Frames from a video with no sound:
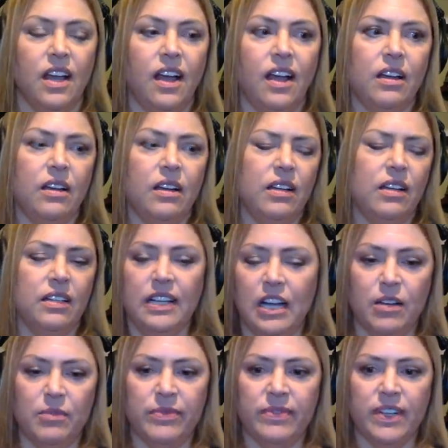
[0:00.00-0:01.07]
Yeah,
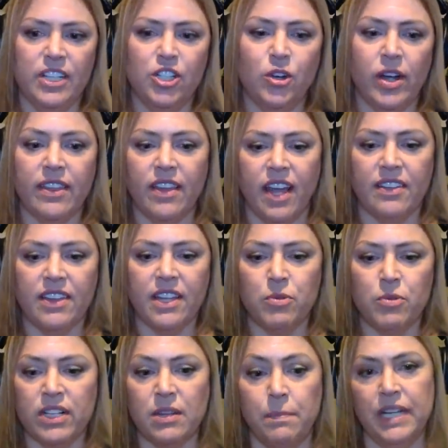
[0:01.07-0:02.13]
um, you know, I, I
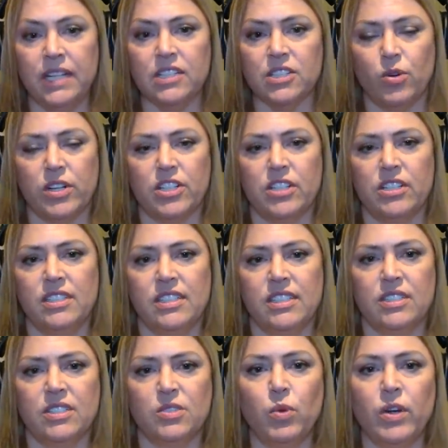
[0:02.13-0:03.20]
think one of the biggest
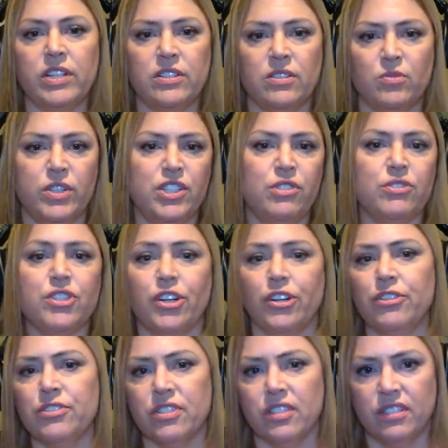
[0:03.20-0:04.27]
questions is is what what do you
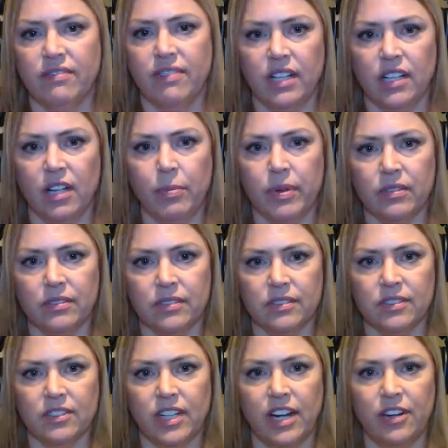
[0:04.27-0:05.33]
start to develop?
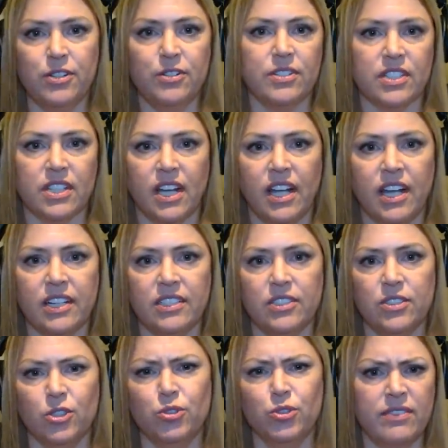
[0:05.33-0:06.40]
How do you mm-hmm. decide,
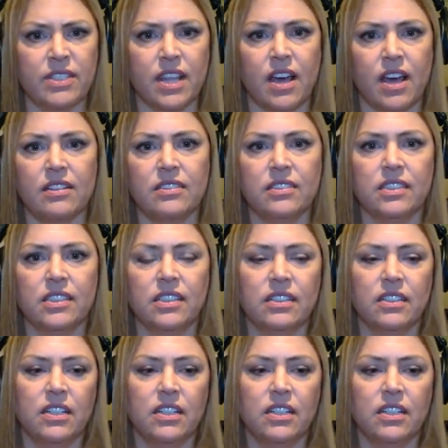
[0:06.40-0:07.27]
and who drives that?